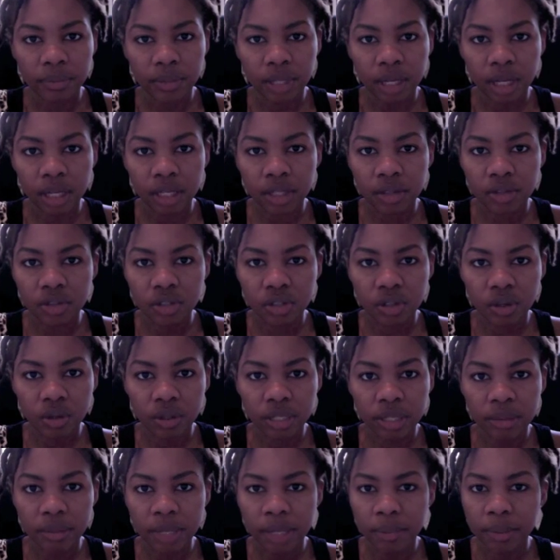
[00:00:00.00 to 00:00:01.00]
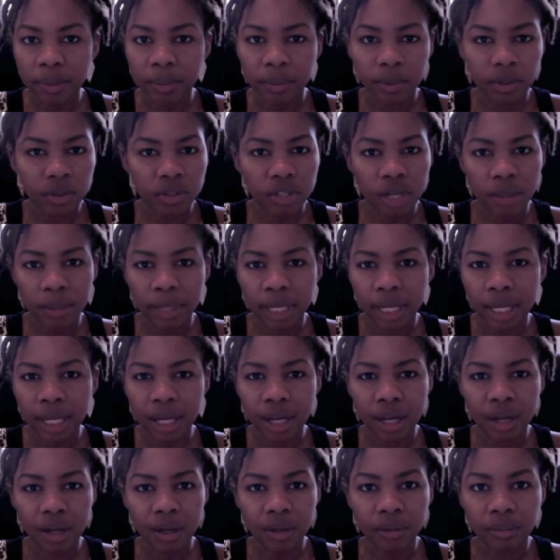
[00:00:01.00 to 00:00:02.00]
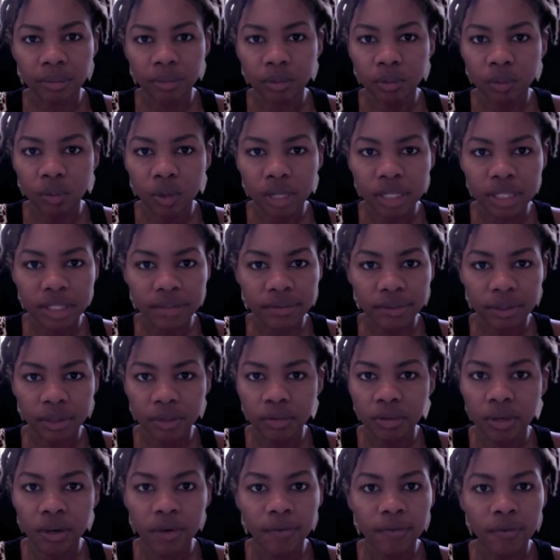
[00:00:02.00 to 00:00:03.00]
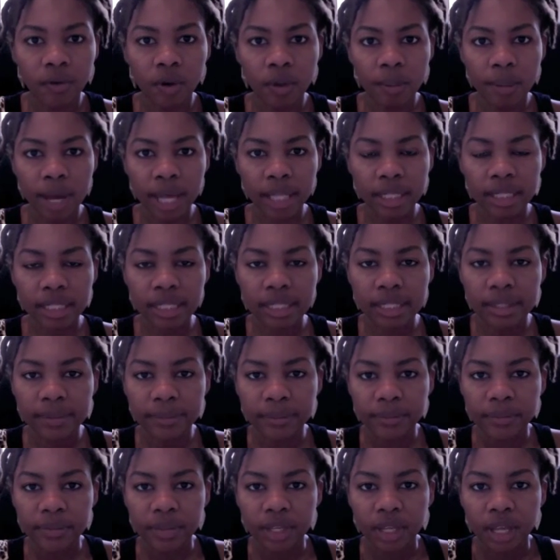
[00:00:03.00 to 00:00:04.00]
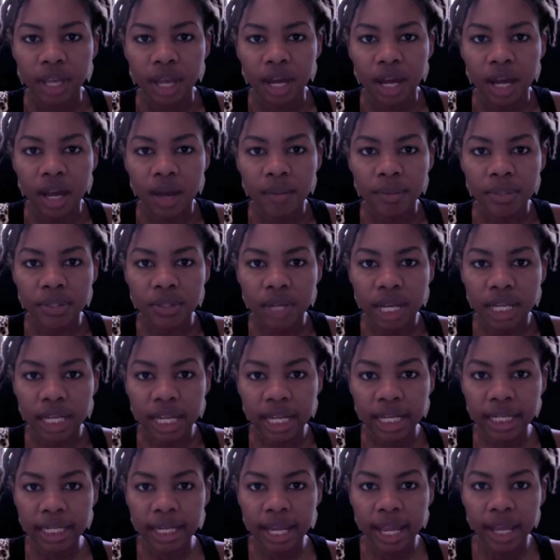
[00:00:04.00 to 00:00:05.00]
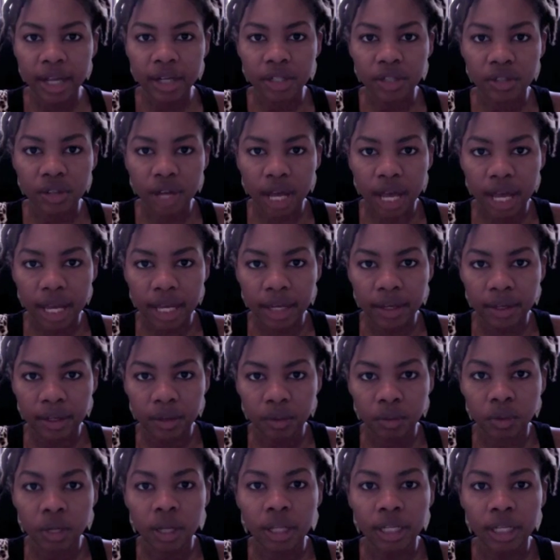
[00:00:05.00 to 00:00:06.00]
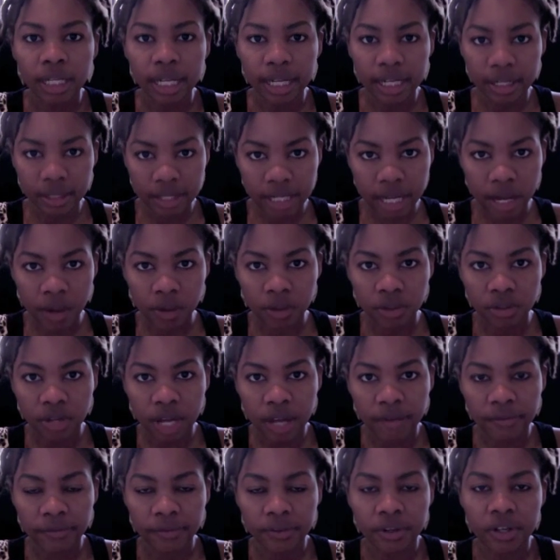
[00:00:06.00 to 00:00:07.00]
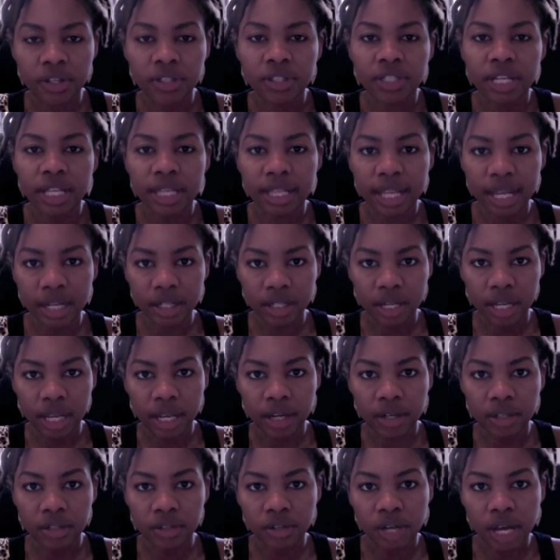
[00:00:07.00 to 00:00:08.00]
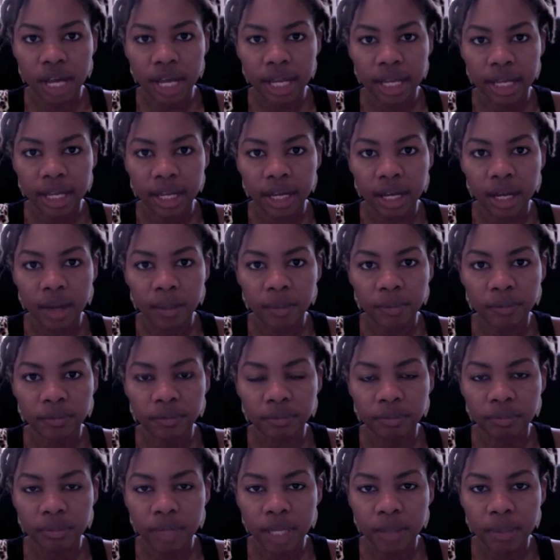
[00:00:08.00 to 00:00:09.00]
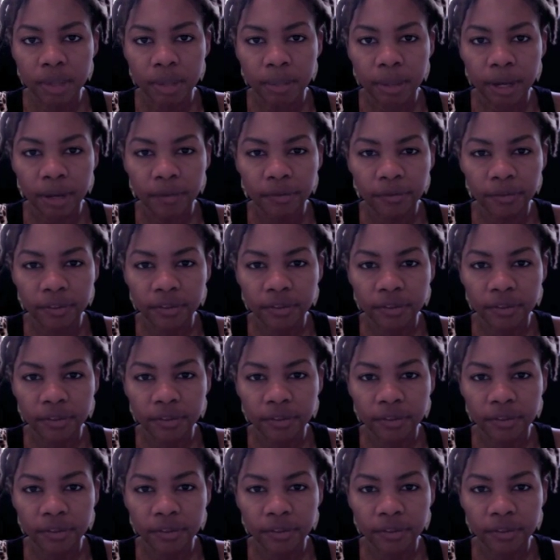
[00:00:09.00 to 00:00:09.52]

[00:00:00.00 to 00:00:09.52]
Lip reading: I usually only maybe blow dry my hair once every 3 or 4 months. So I let it air dry, well, let it towel dry first and then air dry maybe about